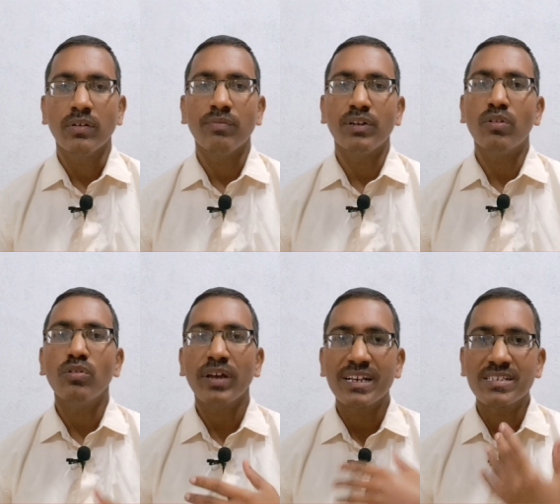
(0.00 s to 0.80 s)
we
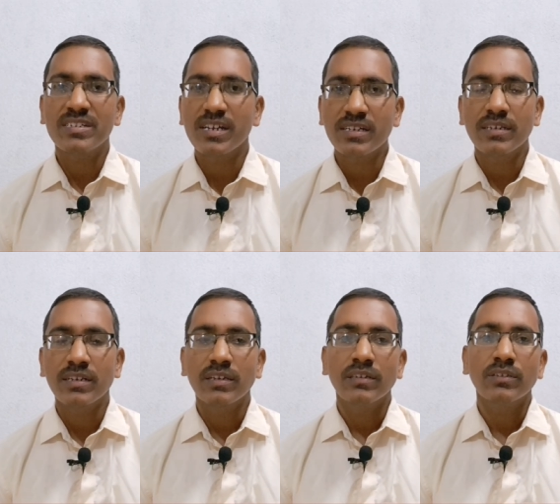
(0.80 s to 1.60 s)
don't hesitate
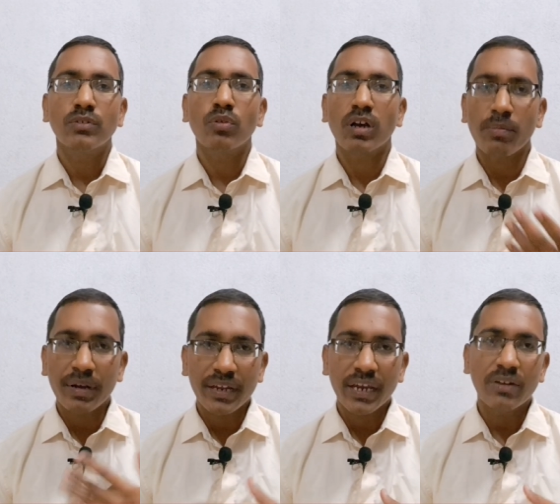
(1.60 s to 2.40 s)
to
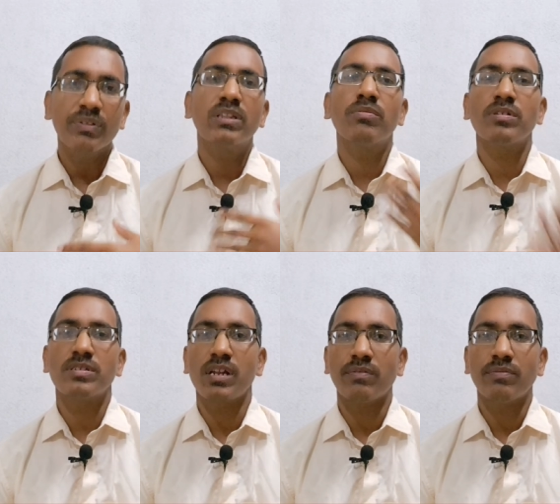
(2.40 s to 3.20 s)
communicate with
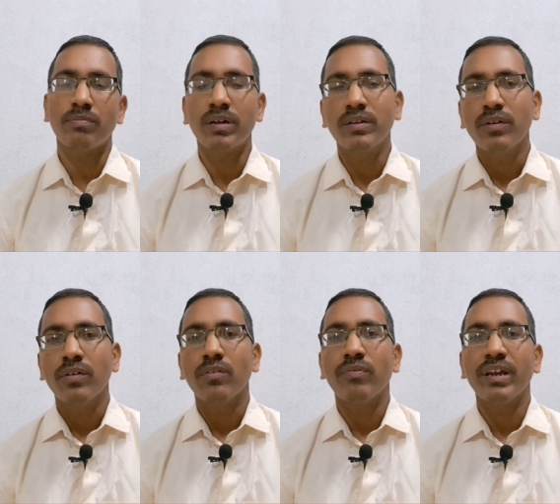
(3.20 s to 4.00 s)
ourselves. But
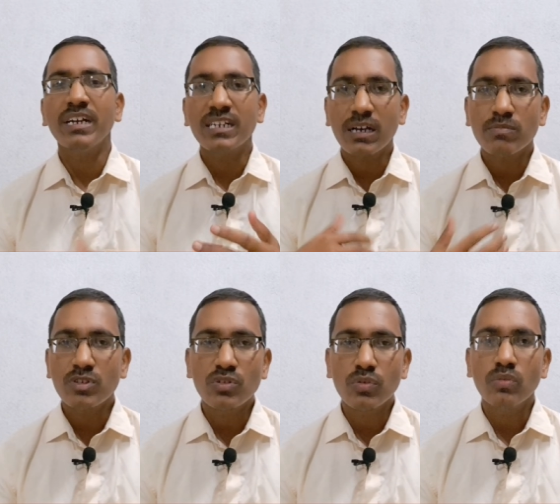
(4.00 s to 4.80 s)
when it
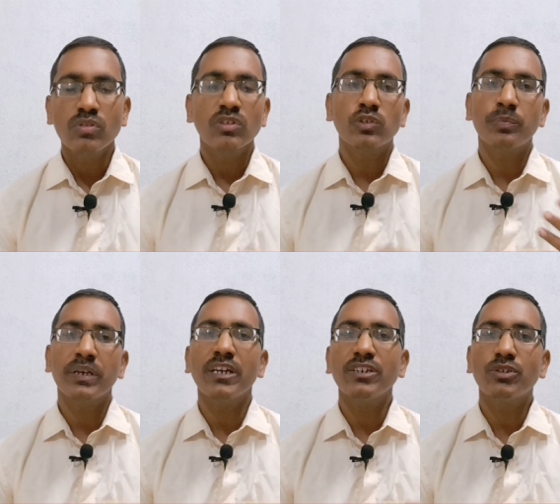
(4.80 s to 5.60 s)
comes to
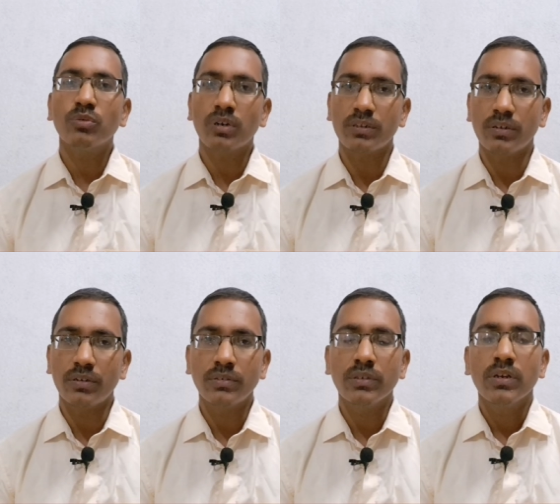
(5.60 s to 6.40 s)
speaking to
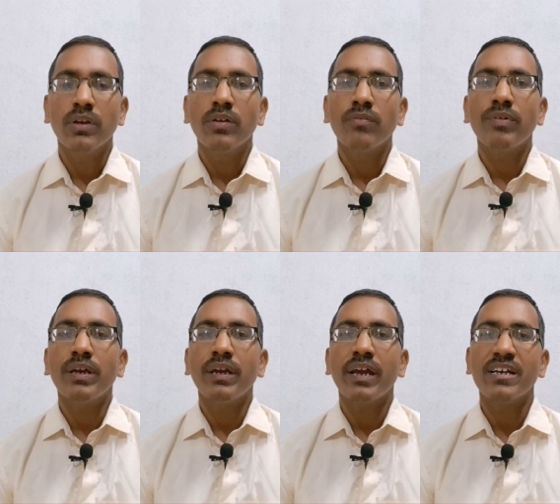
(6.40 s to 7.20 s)
others,
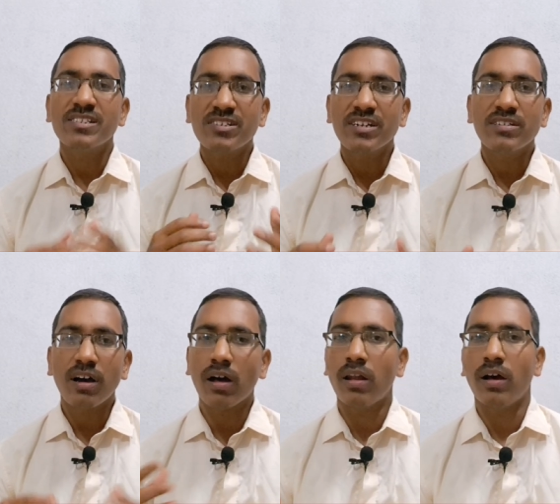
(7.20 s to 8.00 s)
we hesitate
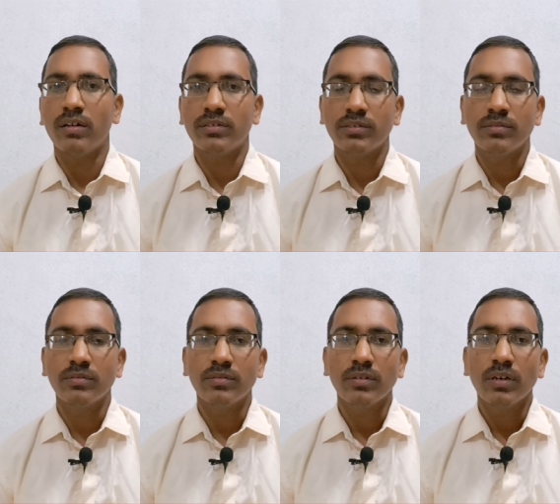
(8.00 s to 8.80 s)
a lot,
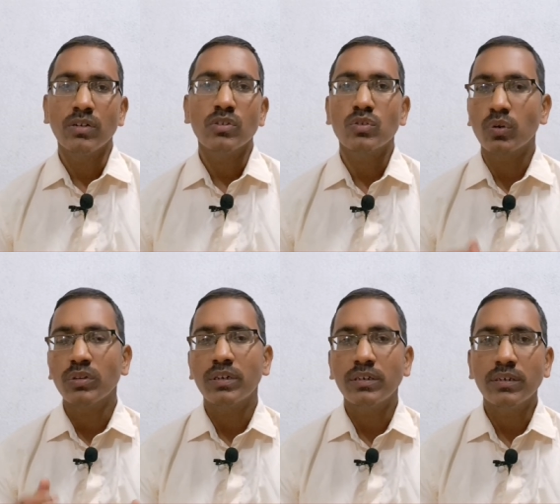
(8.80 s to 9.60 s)
so
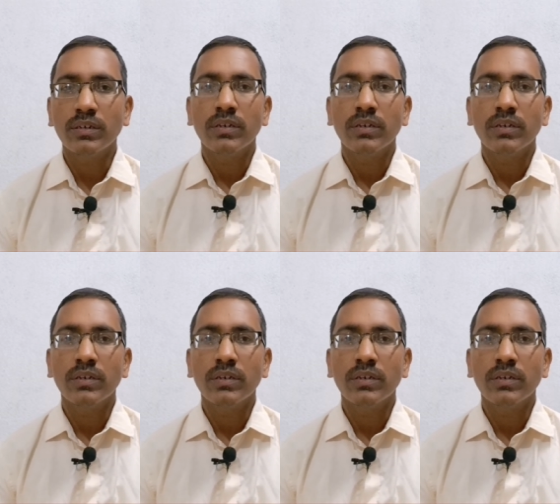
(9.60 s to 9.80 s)
that